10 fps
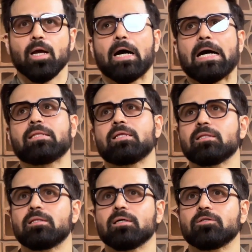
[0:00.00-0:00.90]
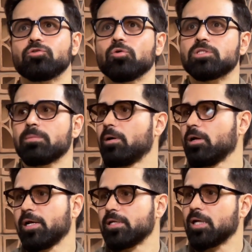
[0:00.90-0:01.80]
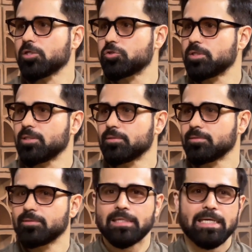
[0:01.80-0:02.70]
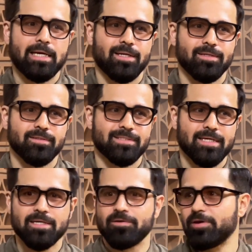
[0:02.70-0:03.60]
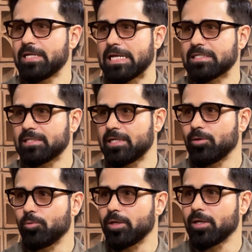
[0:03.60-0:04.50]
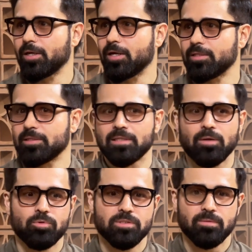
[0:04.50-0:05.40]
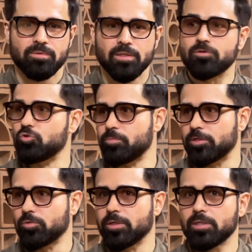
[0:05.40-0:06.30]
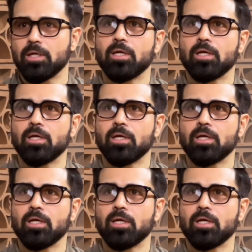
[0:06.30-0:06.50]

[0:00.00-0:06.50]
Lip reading: I think the truths about our industry, and said in a very entertaining way. I think that was something that drew me to it.